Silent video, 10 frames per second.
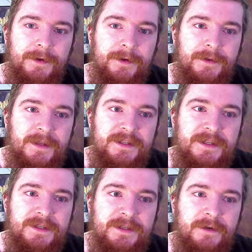This
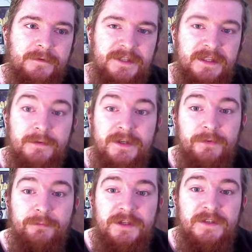is obviously the original
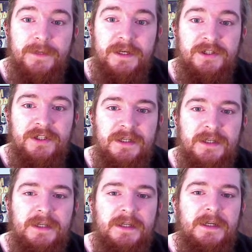Prince of Persia,
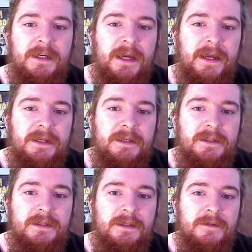
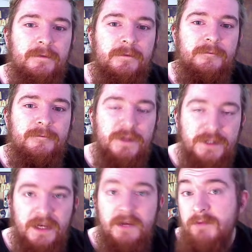and for the
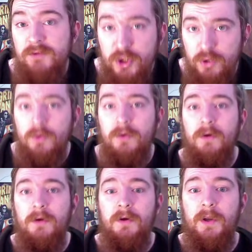time, I'm sure
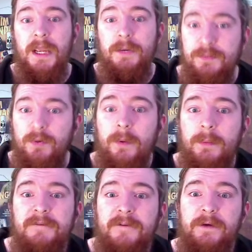it was
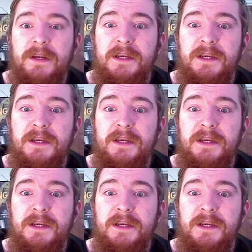probably very,